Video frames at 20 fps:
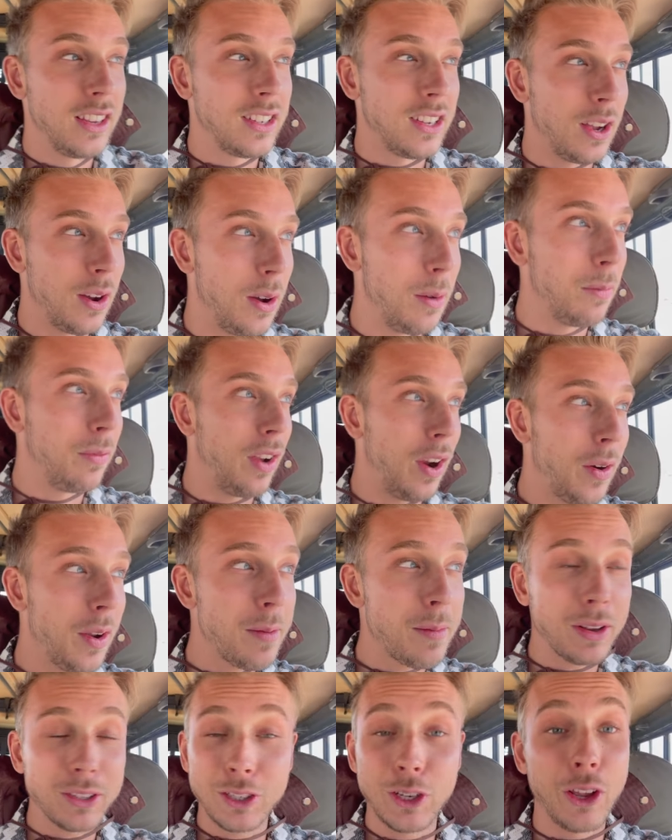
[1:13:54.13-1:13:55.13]
So I'm very
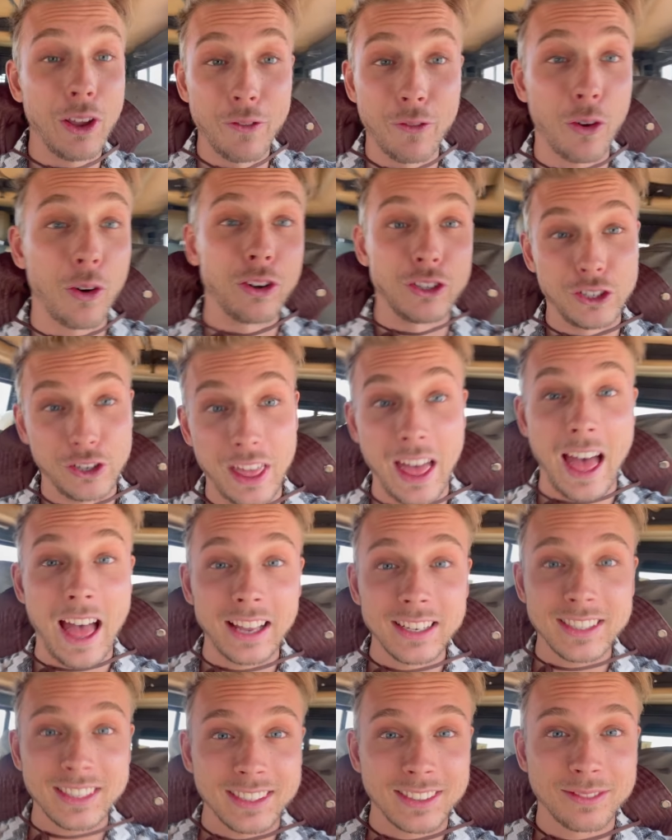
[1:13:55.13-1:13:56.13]
much looking forward to that.